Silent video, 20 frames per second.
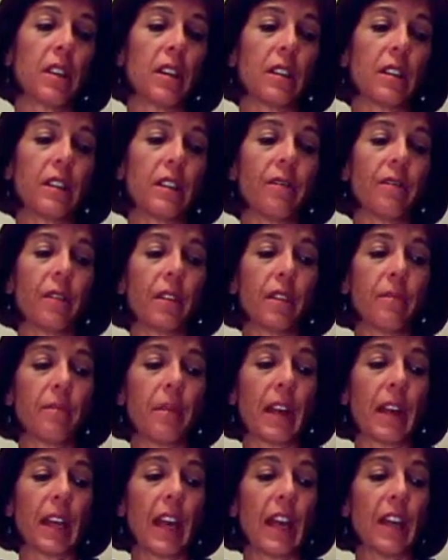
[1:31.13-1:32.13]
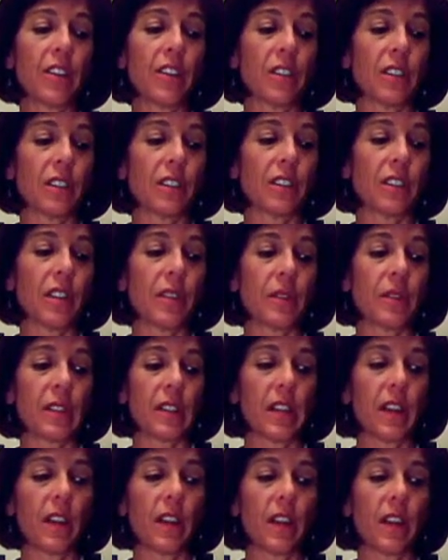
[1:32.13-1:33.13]
different medications that was
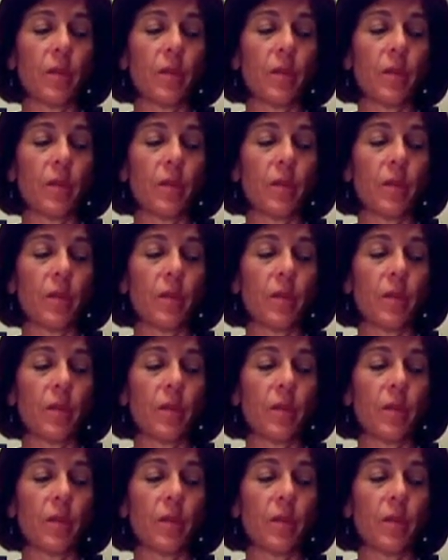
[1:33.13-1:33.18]
there.